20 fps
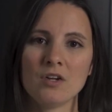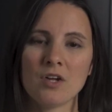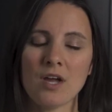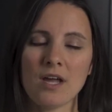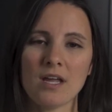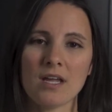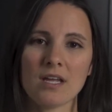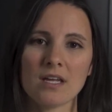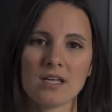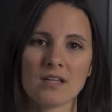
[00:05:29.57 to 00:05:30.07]

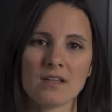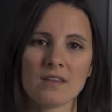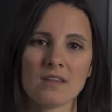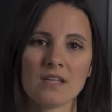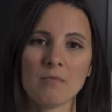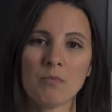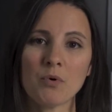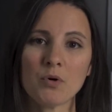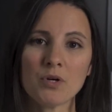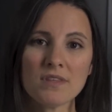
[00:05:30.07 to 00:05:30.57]
And
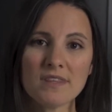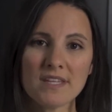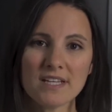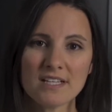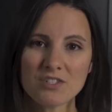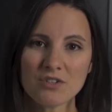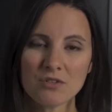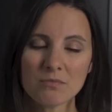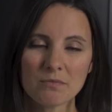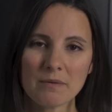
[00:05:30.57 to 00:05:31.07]
the important
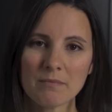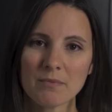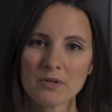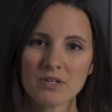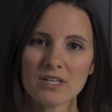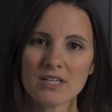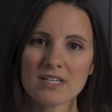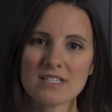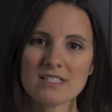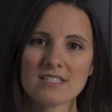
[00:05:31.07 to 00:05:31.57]
thing to
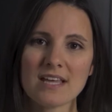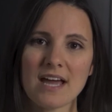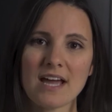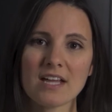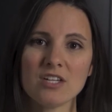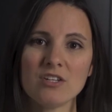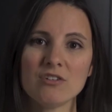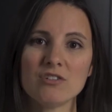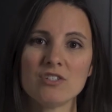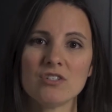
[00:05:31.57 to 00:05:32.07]
remember is
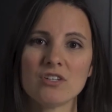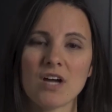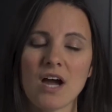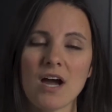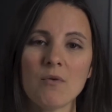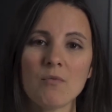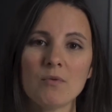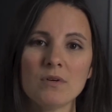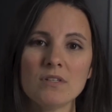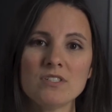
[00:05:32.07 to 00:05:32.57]
that you do
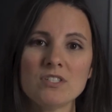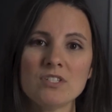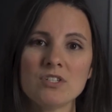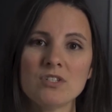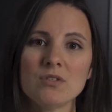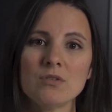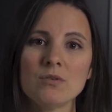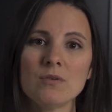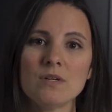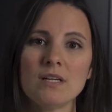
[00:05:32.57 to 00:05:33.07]
not want
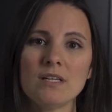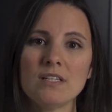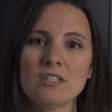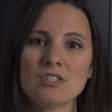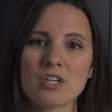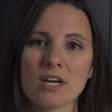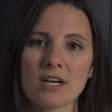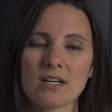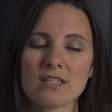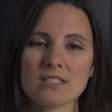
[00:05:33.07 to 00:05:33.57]
to
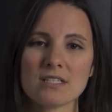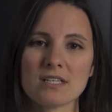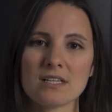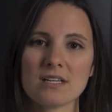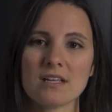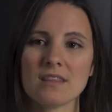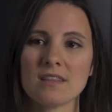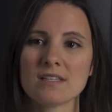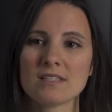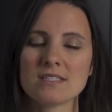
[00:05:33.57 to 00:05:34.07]
inject
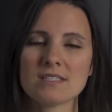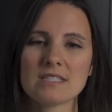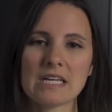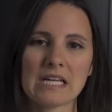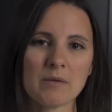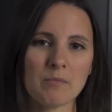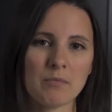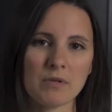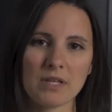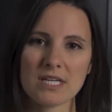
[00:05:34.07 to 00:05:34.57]
it in the
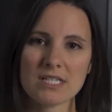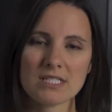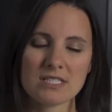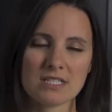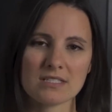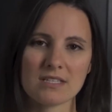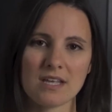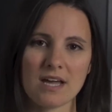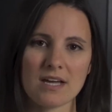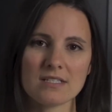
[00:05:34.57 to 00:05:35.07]
same place
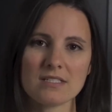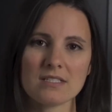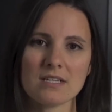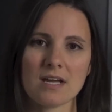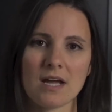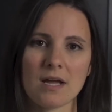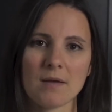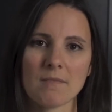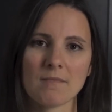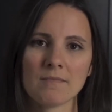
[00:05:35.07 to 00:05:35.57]
as last
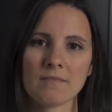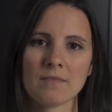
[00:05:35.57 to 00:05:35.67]
time.